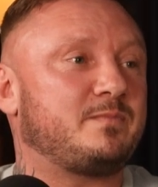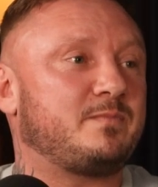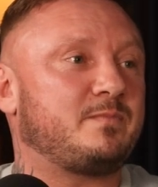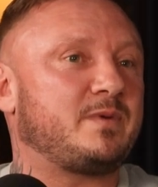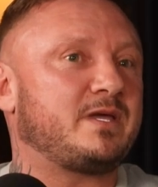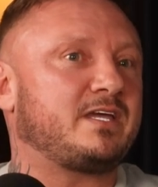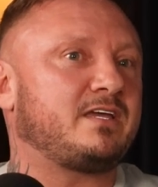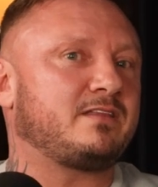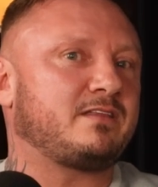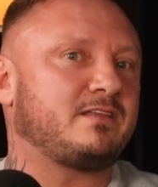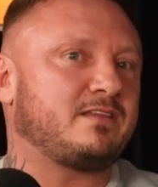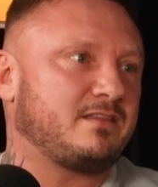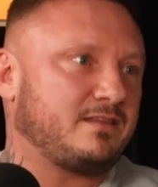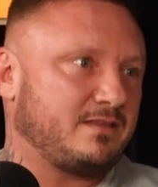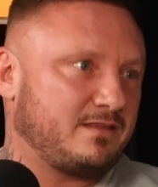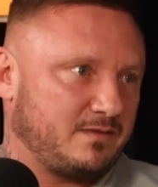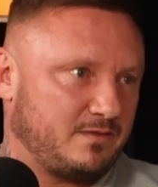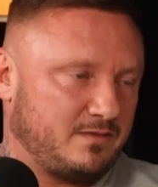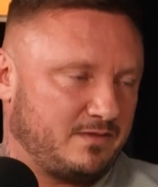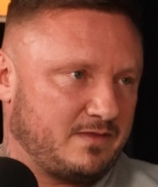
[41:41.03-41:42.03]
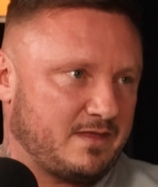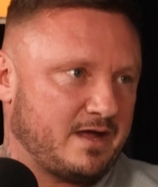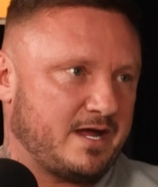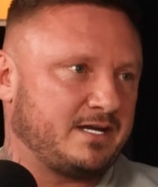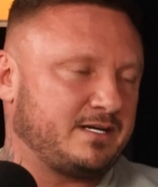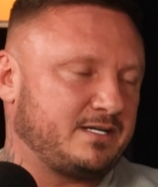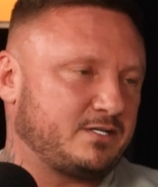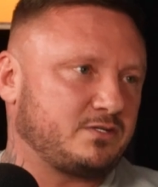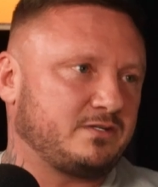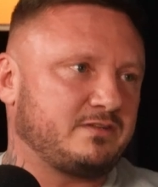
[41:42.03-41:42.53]
bigger than that
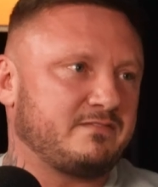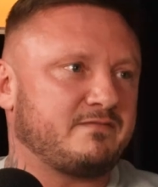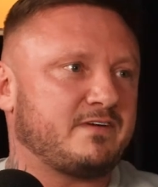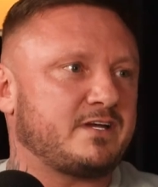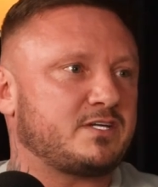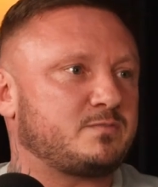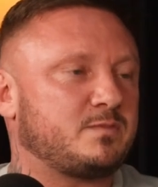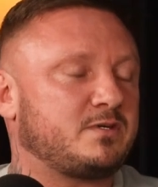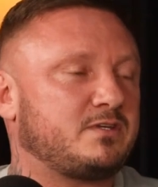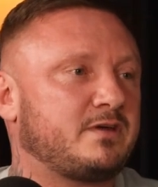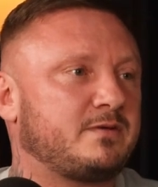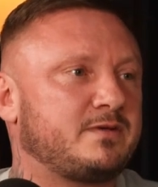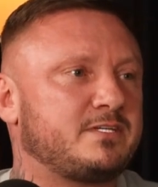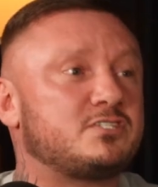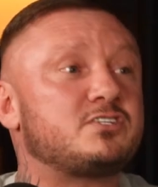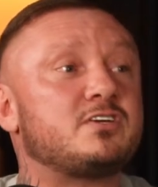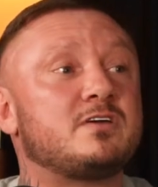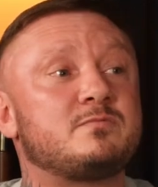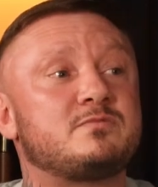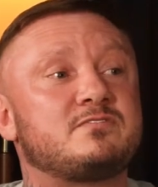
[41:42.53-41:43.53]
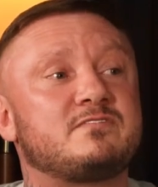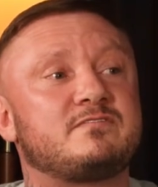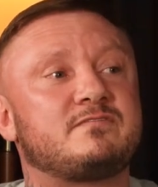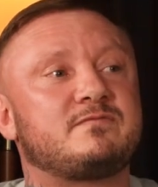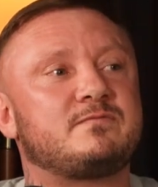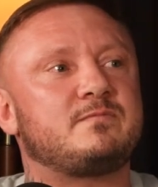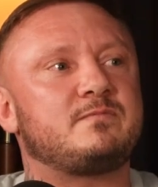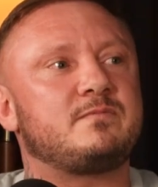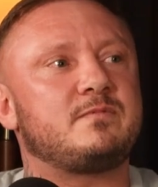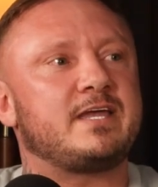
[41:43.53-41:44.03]
initial investment now in terms of
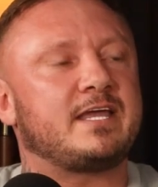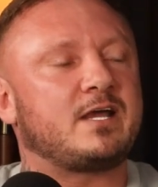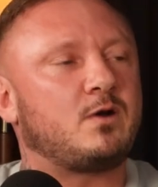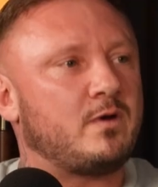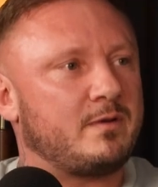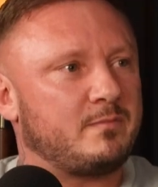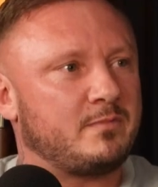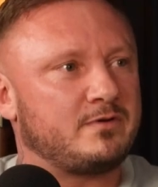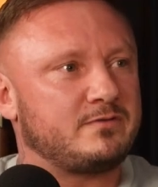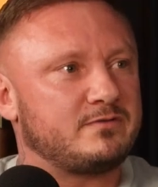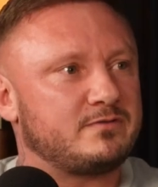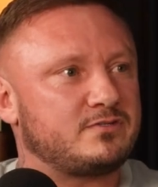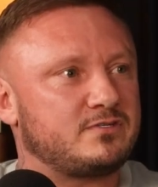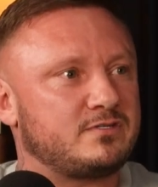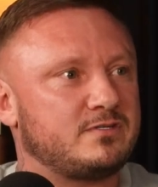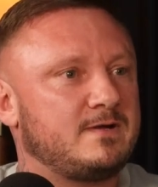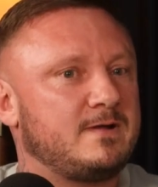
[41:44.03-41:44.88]
equipment.